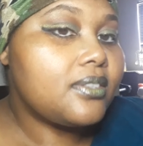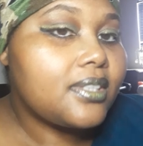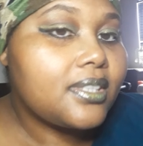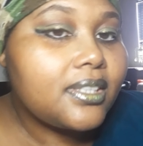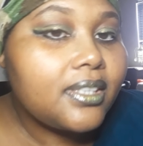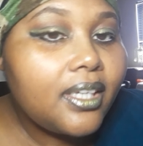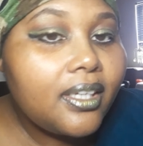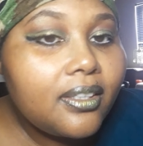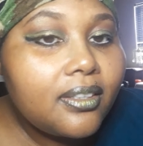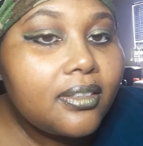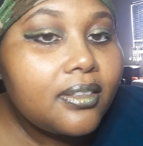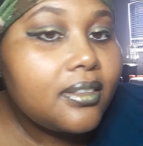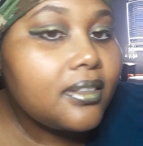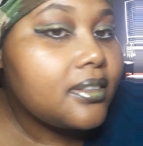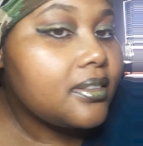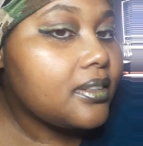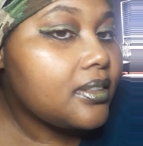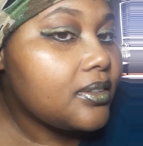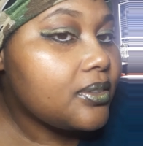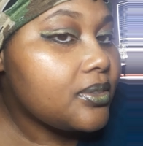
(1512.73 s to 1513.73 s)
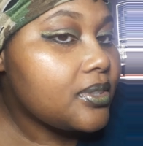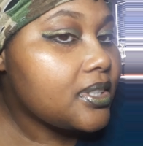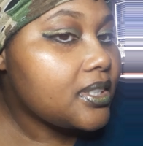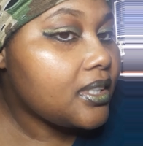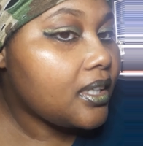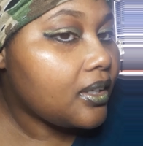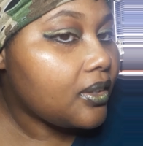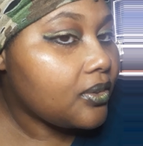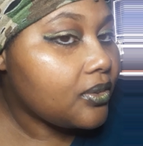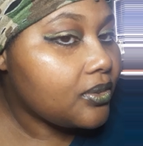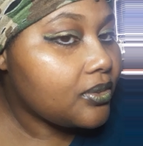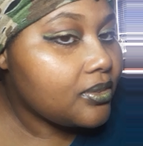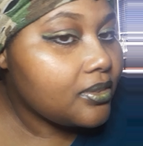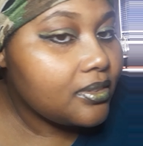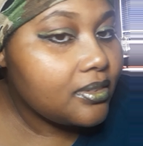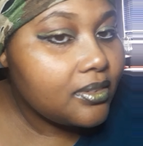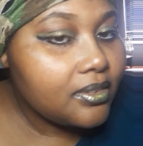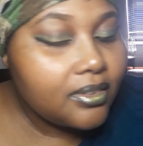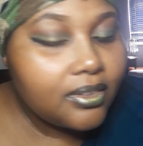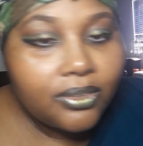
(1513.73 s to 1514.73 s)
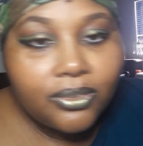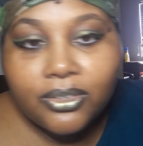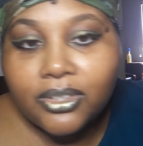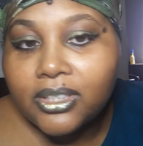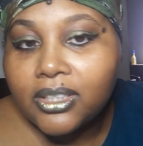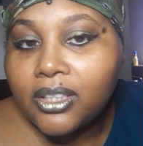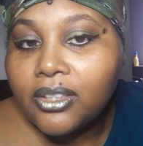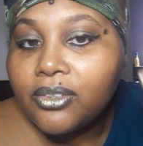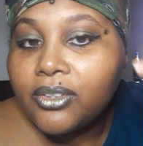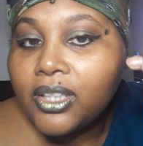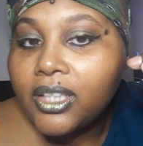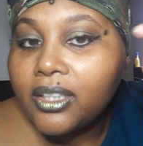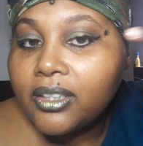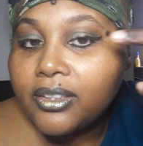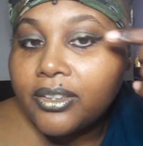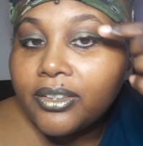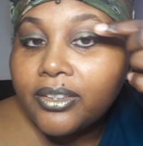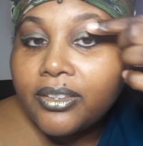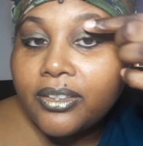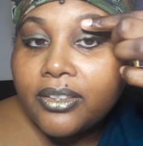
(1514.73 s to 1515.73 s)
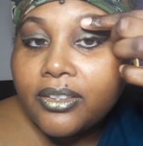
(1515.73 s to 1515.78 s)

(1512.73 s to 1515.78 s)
subtle color.